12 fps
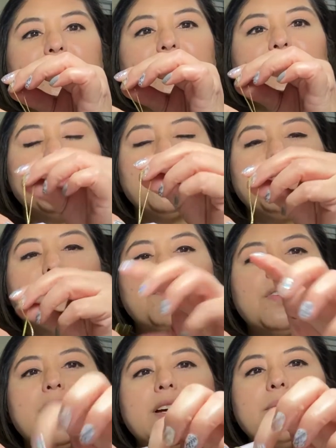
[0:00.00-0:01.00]
to
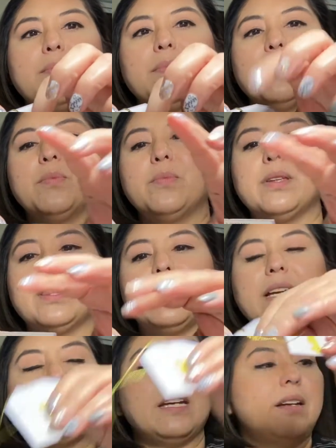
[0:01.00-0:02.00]
from with
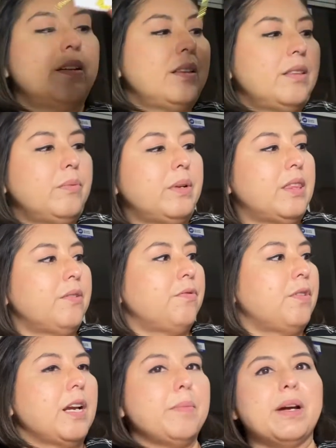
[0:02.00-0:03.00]
the
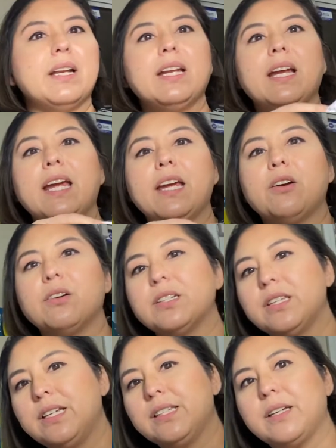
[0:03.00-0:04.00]
frame. I need to hang on to
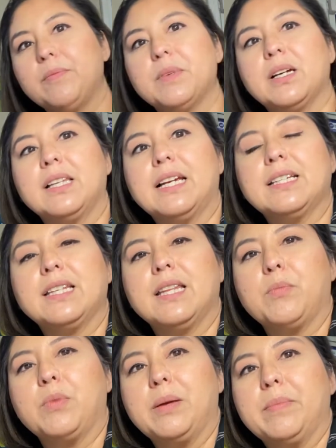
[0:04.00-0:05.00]
these. I'm collecting
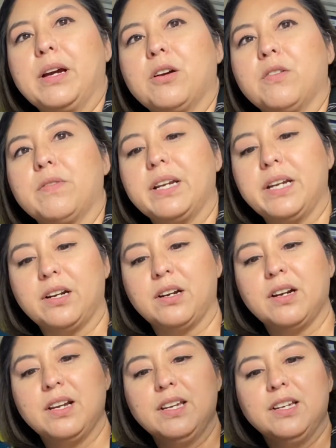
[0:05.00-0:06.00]
them right back over here
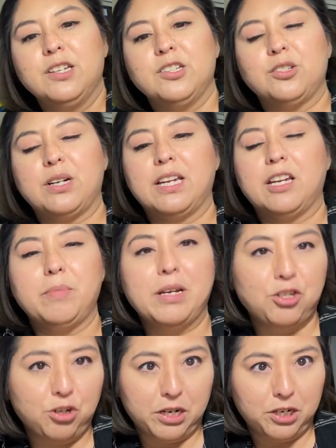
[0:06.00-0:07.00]
so I can make
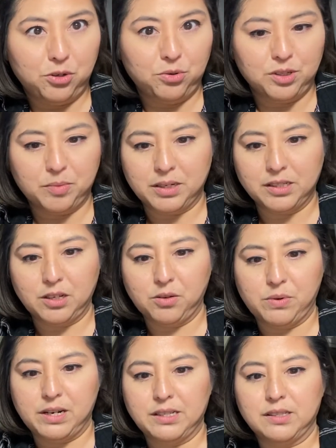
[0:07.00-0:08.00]
sure I use them, because
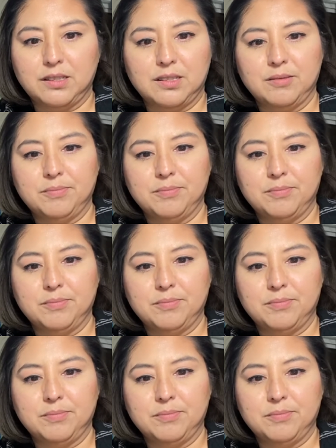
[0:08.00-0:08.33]
otherwise